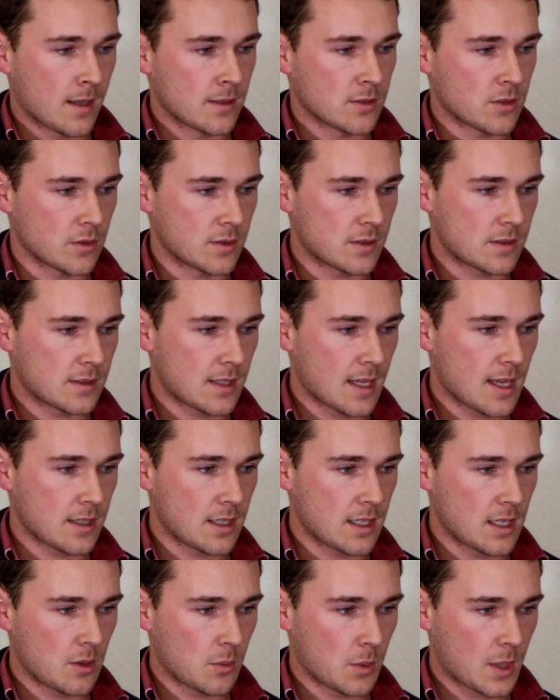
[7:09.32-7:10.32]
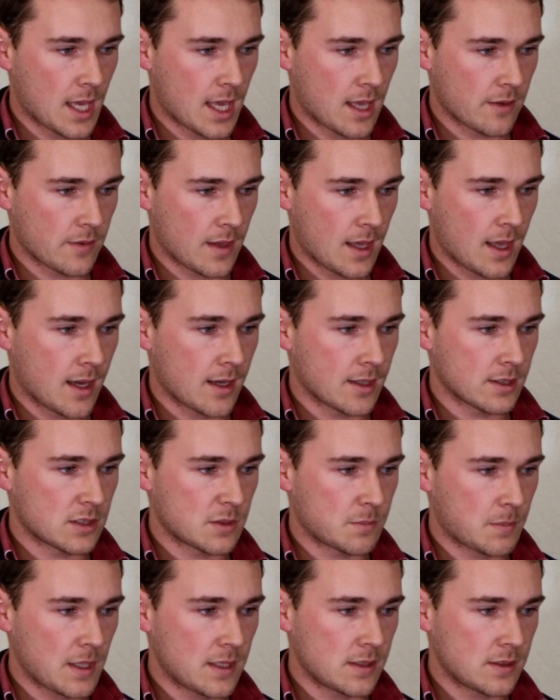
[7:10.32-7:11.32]
So down here we have our
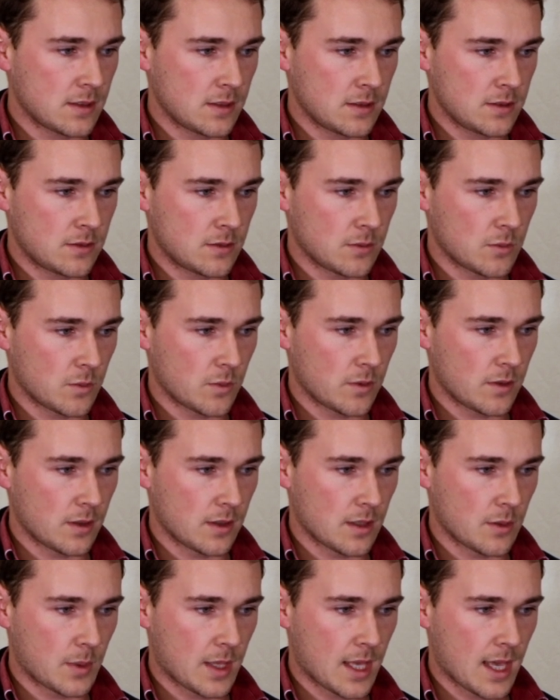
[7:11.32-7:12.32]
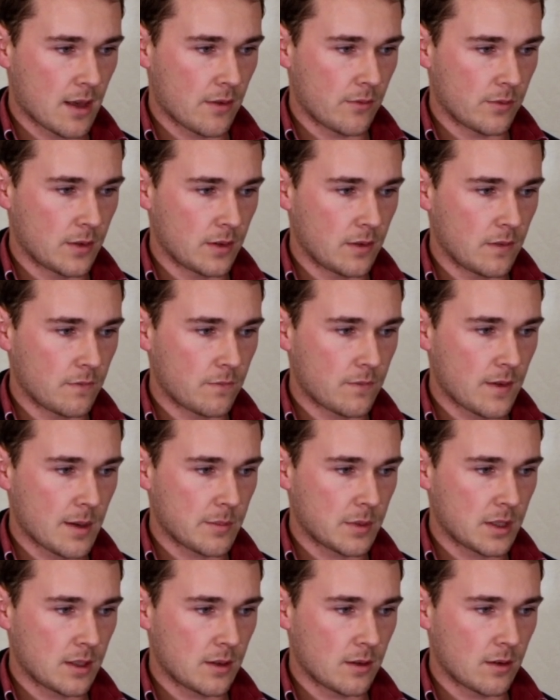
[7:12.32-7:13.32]
species, then we have the
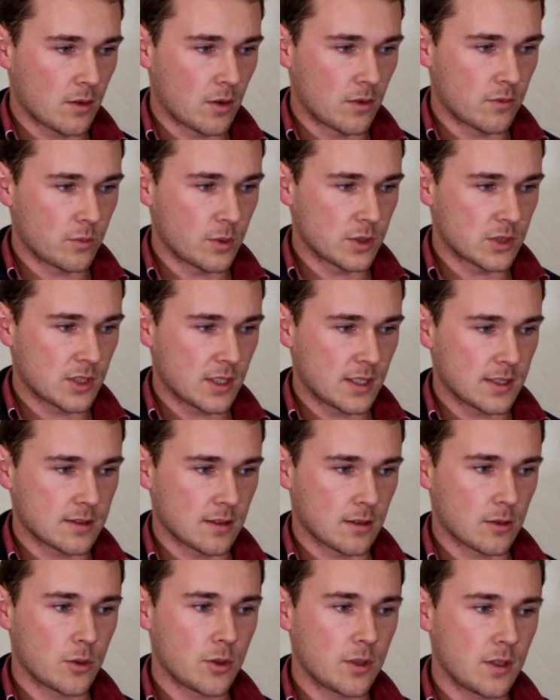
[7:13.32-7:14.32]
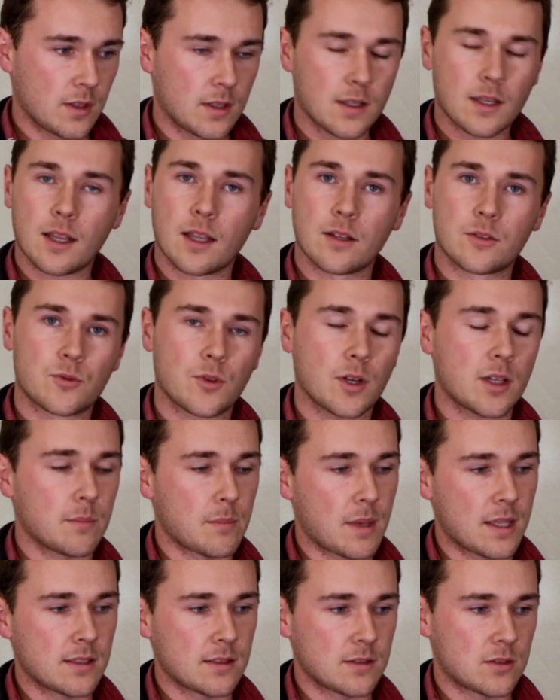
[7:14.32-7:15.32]
family of which it's included. It's
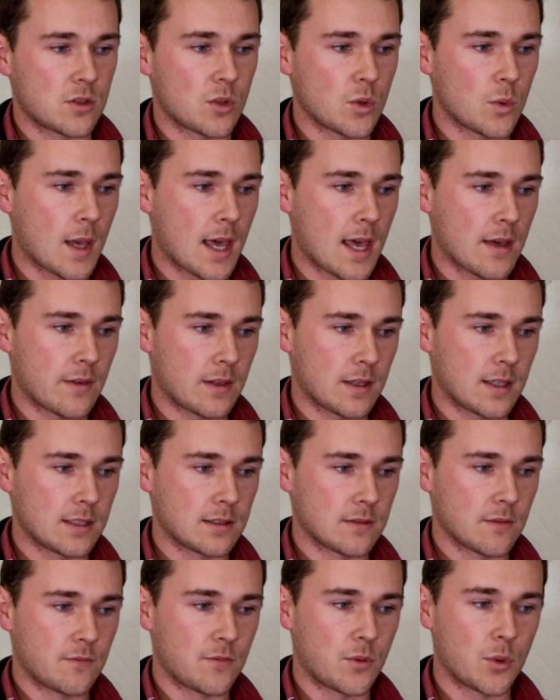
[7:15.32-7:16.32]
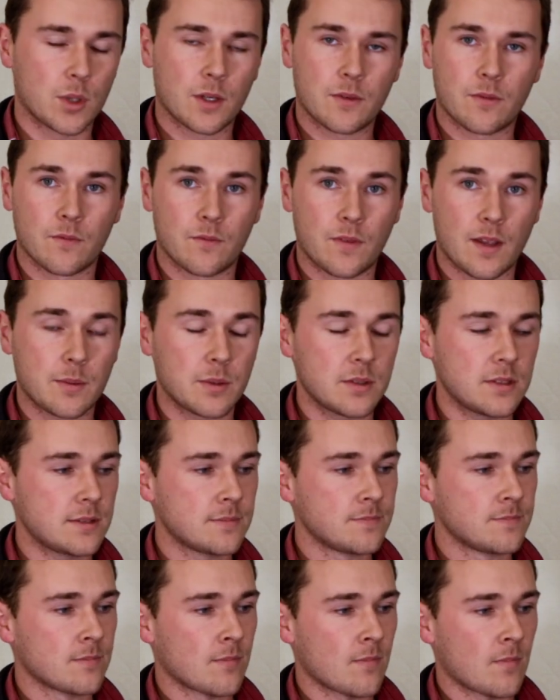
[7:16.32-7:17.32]
recommended to have at least 4 different families.
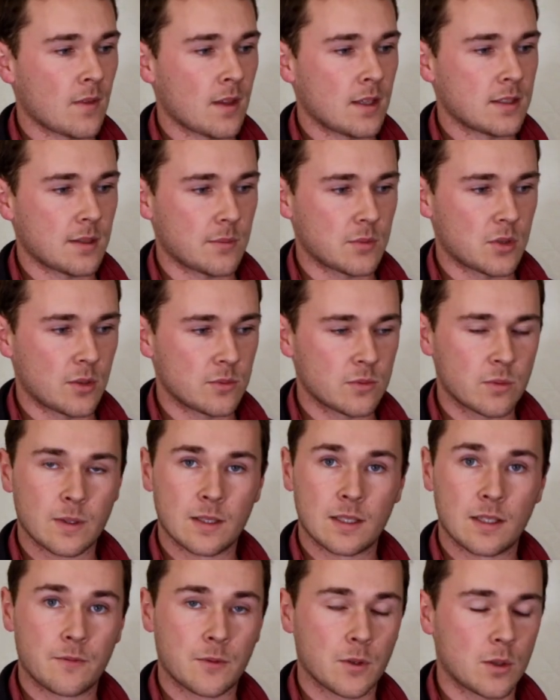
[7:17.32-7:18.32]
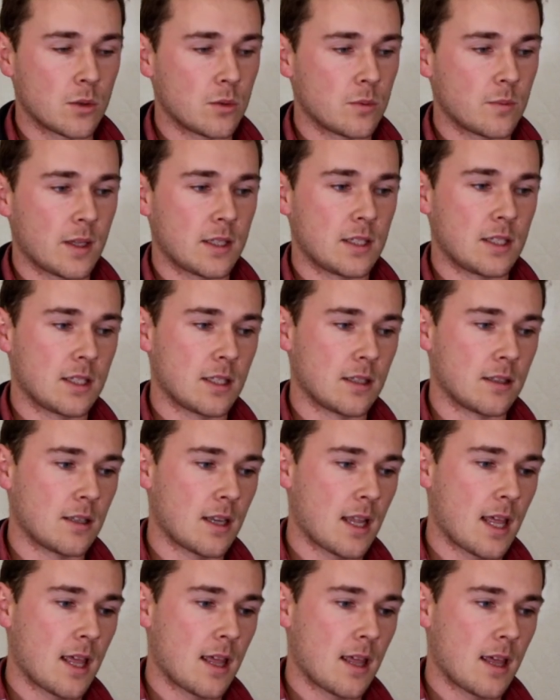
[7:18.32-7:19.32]
Sometimes it can be difficult, and you can
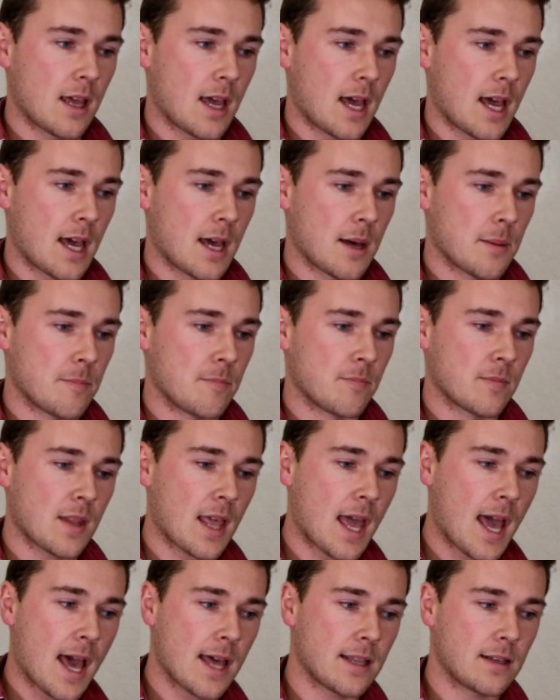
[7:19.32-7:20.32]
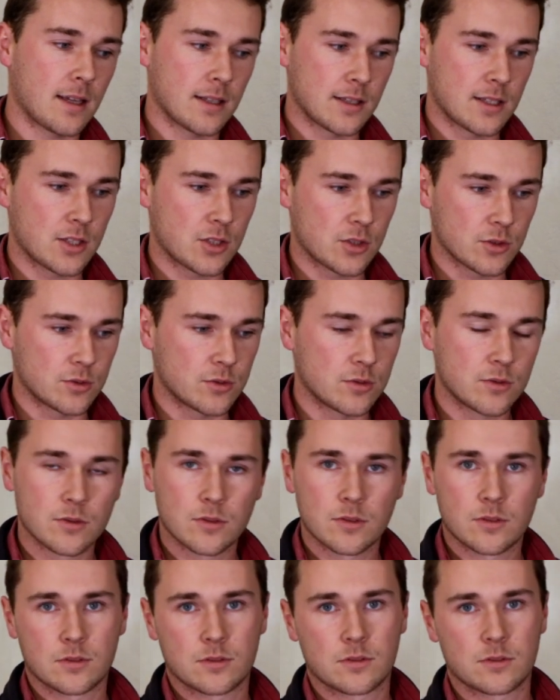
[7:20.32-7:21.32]
add additional
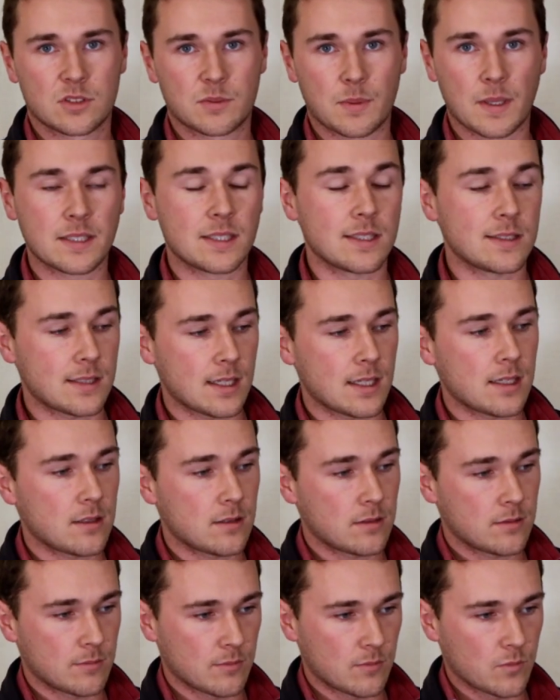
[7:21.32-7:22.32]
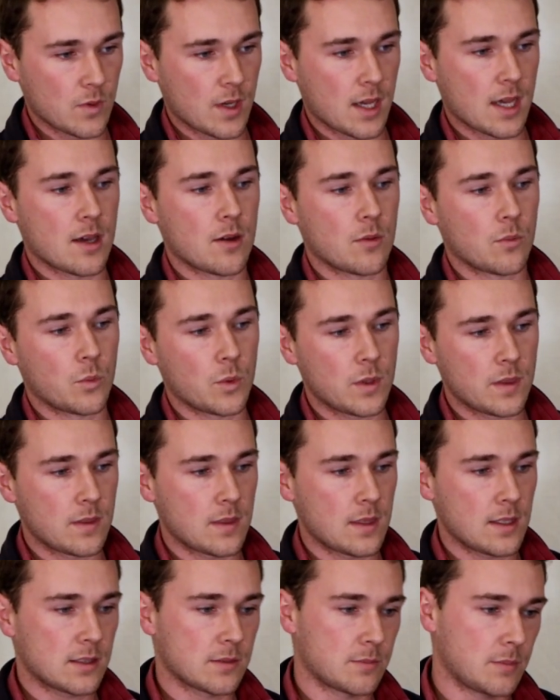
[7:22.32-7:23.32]
species in
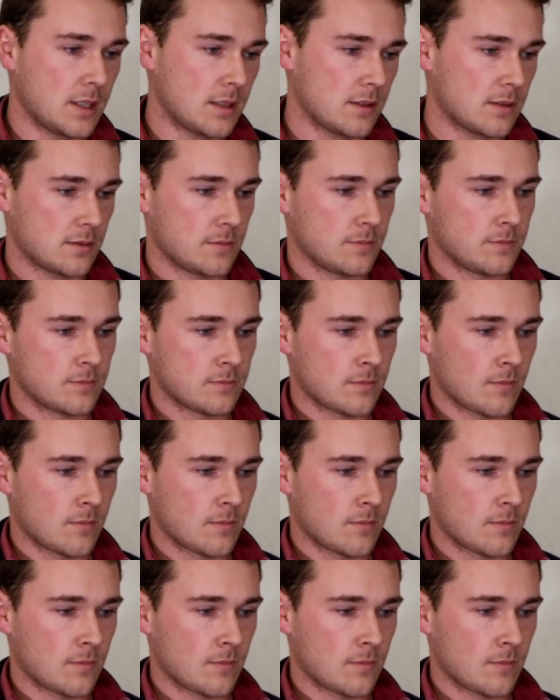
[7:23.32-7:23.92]
with this mix